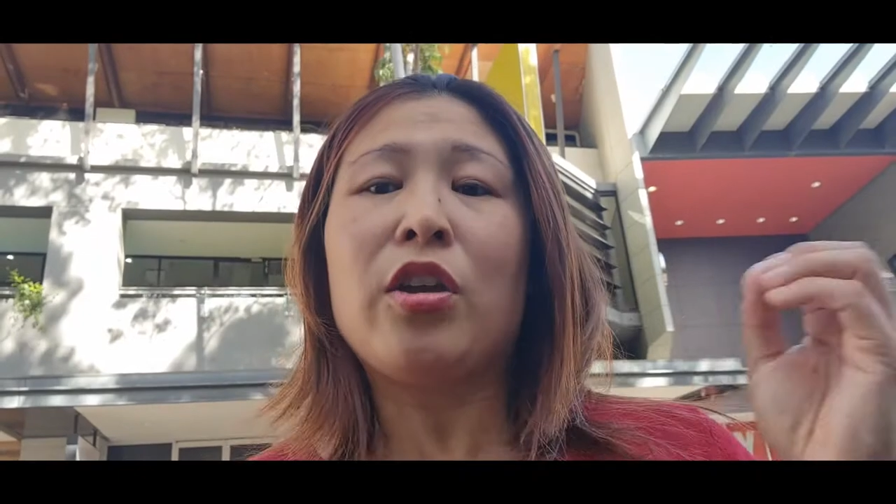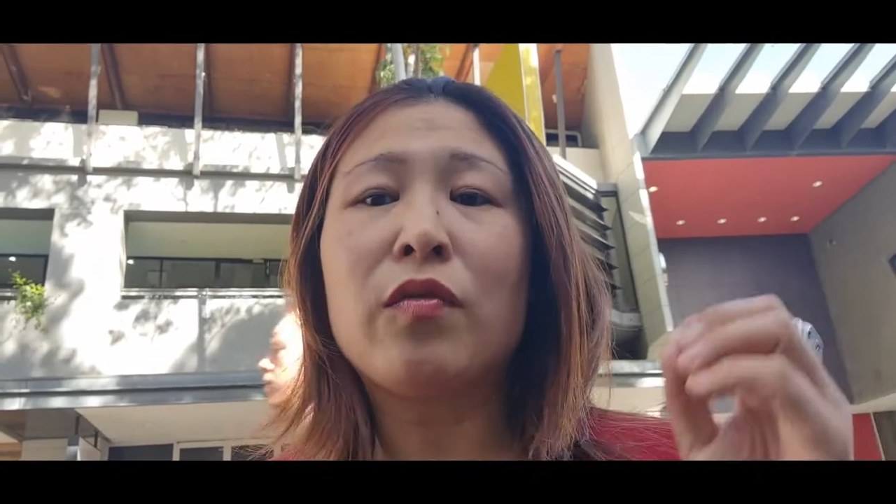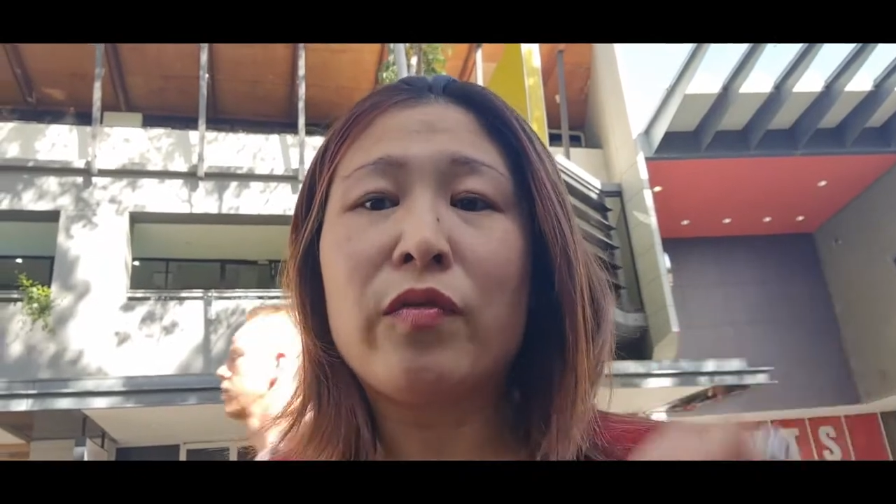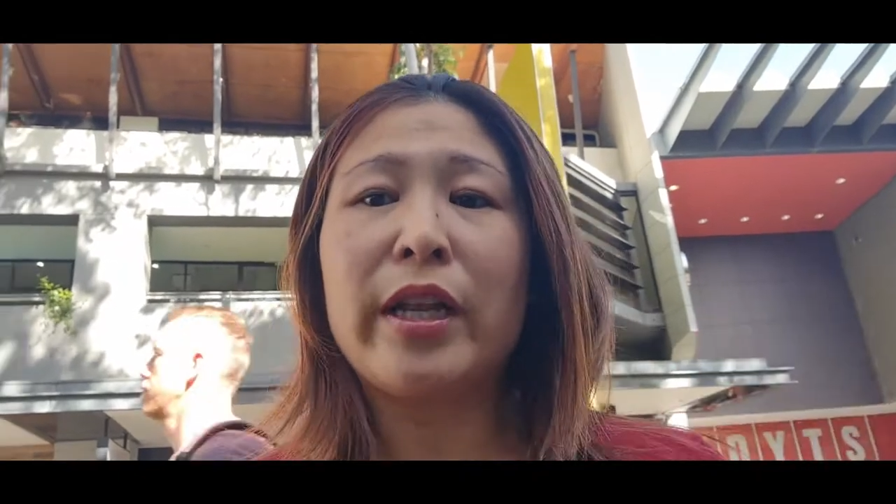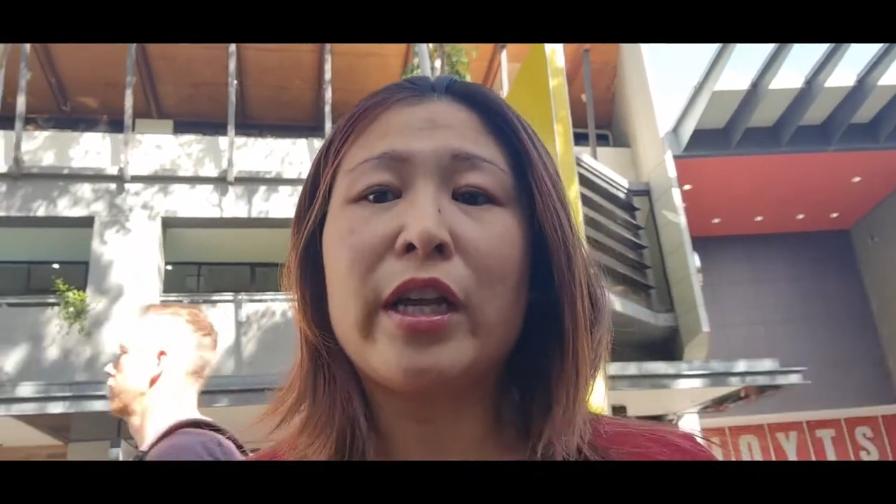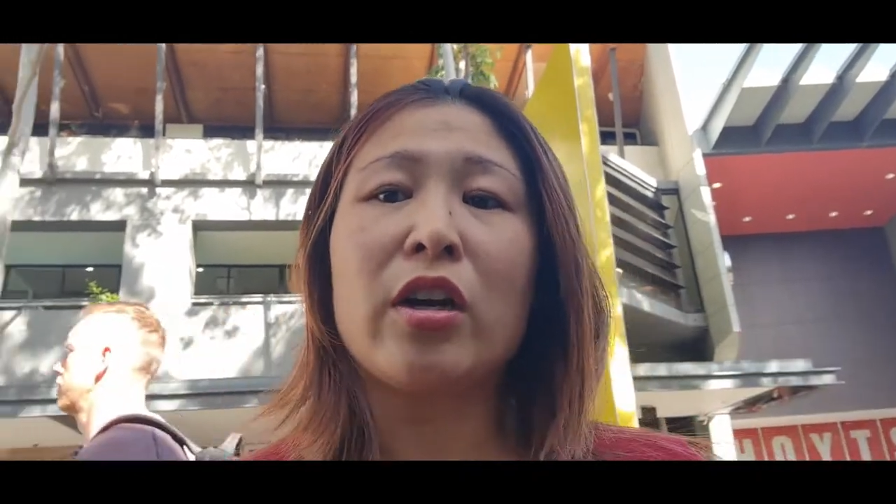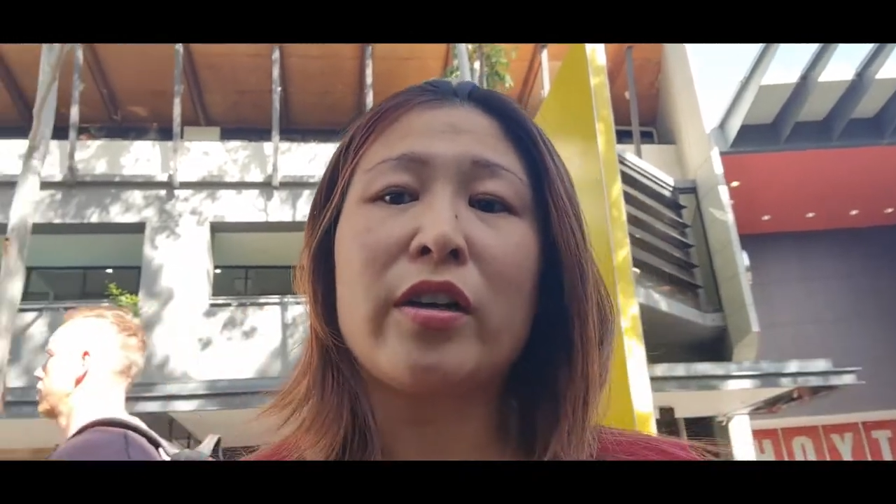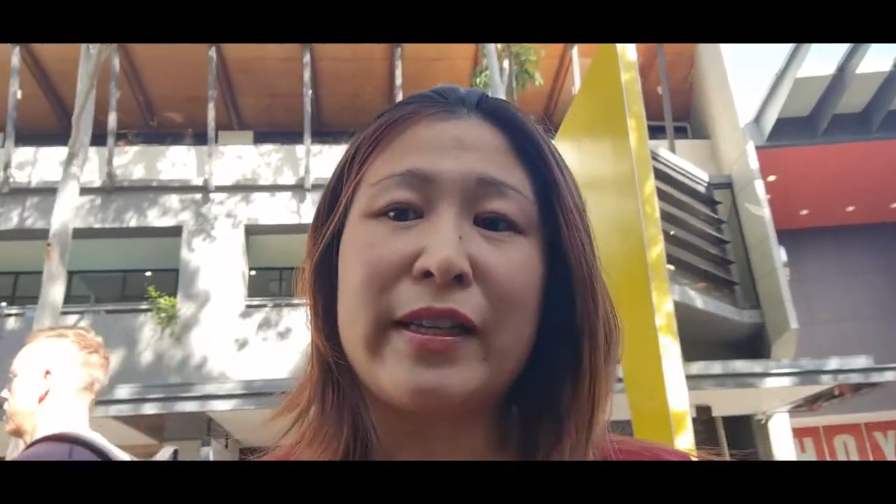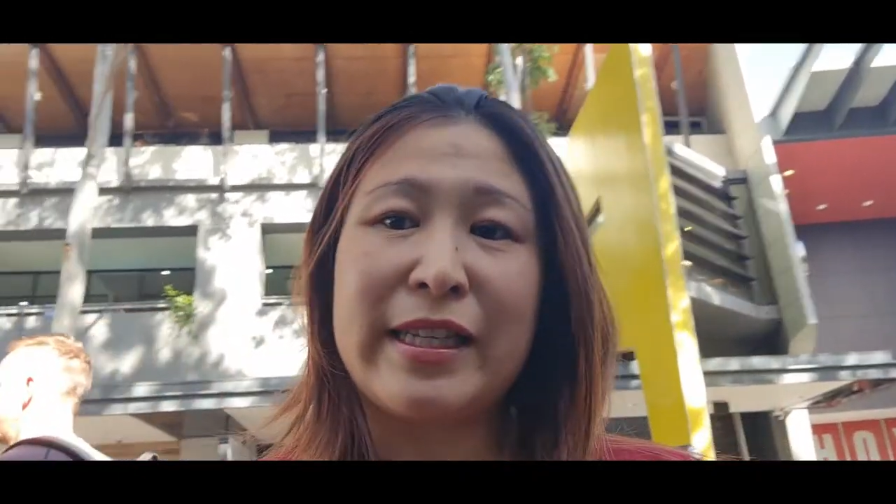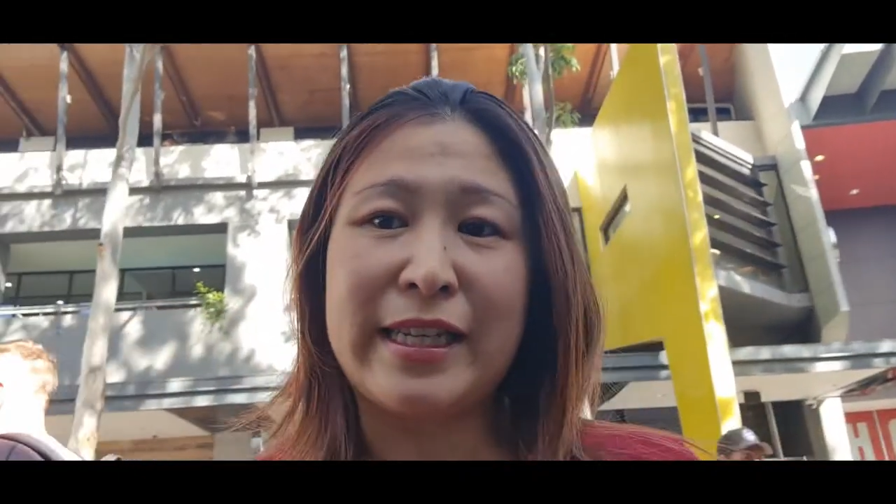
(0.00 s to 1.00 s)
You have really got
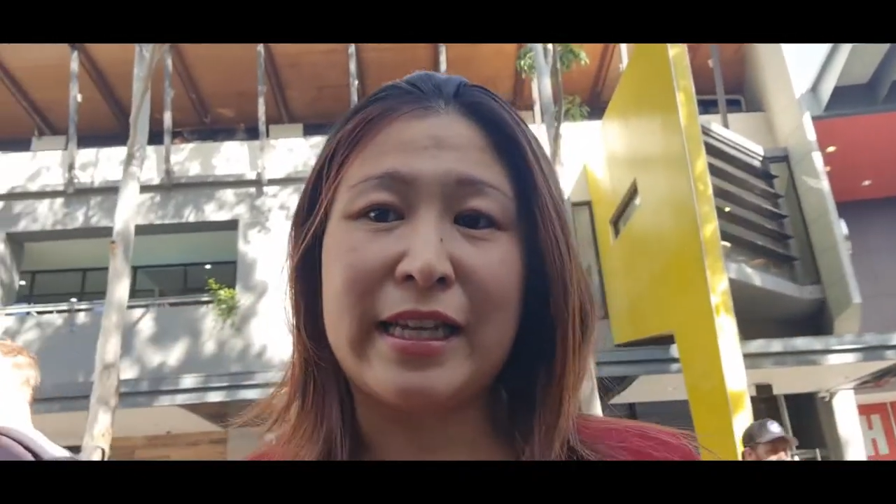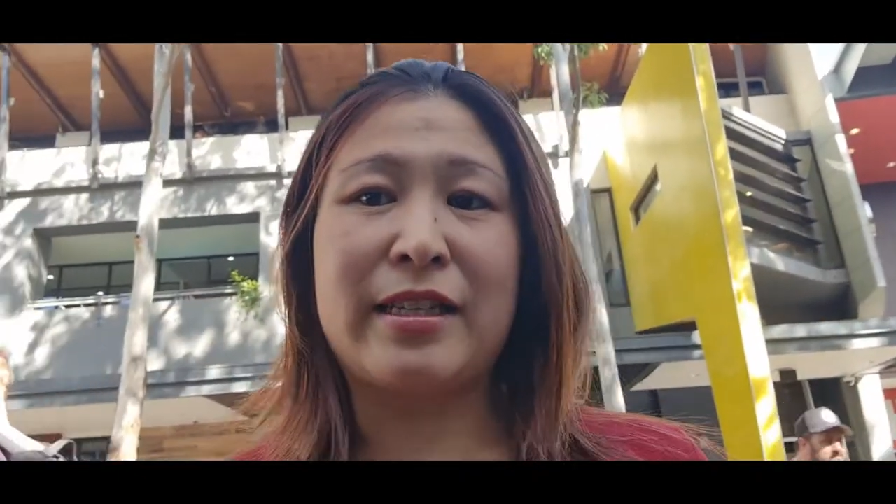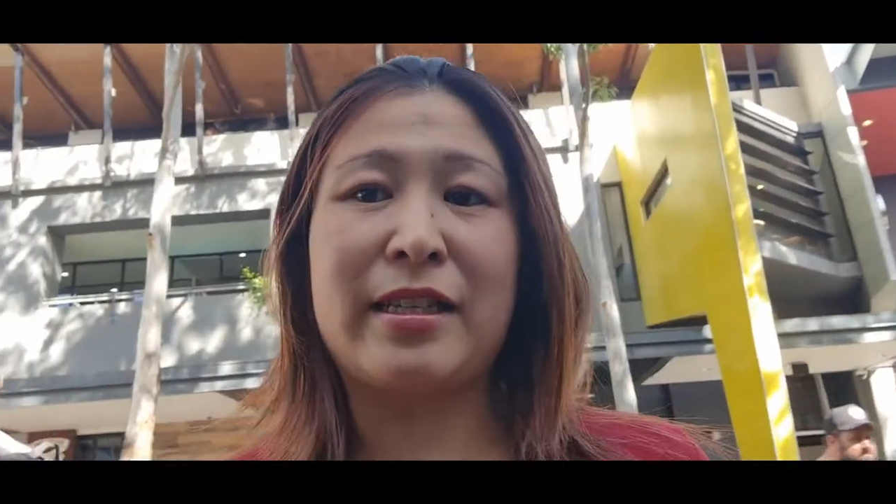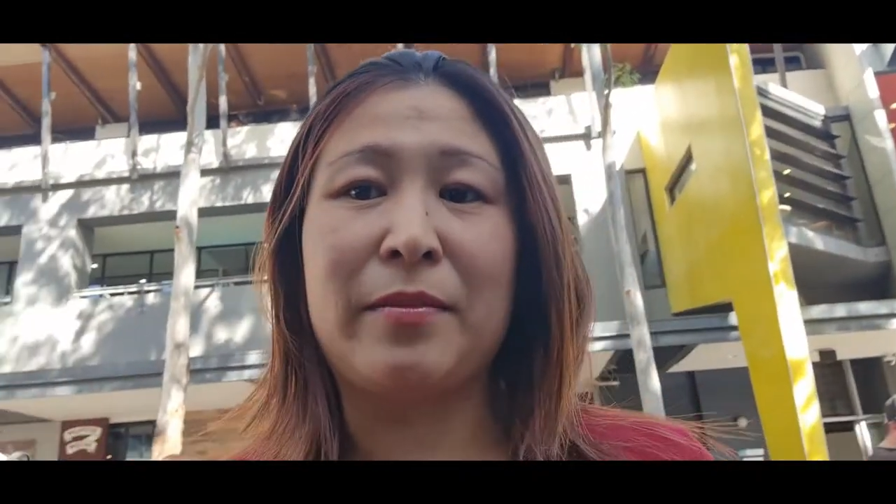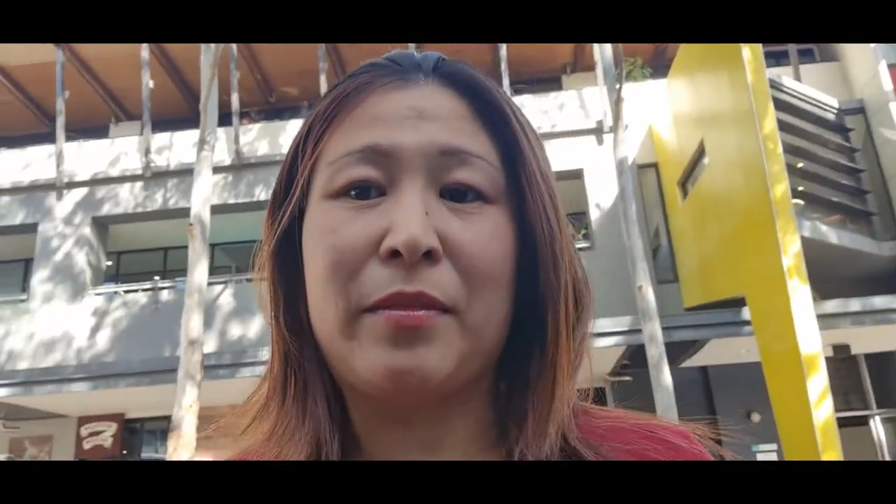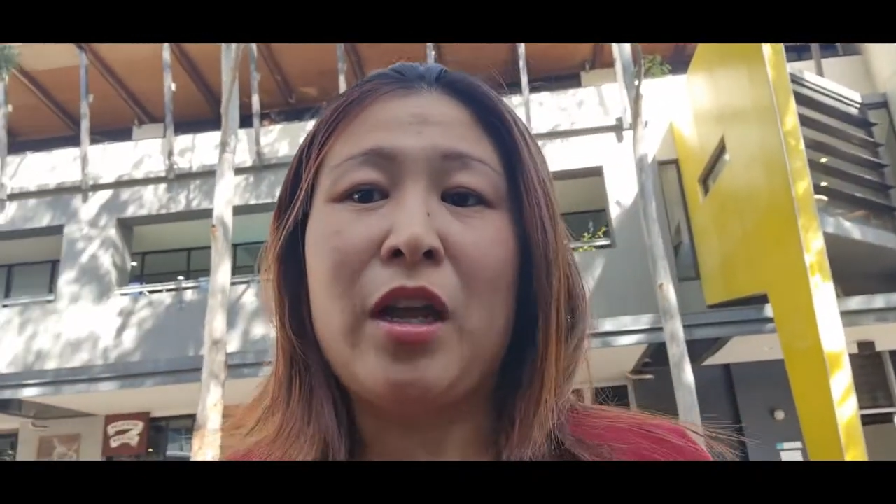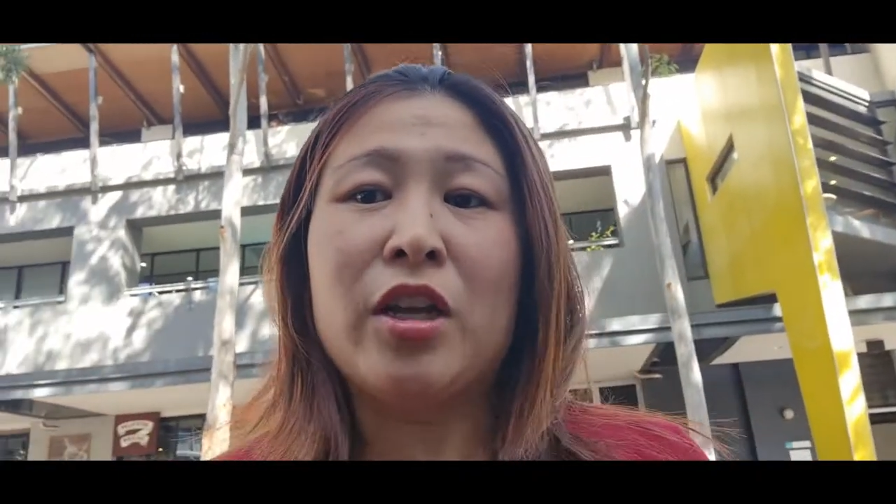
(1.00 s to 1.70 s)
to assess them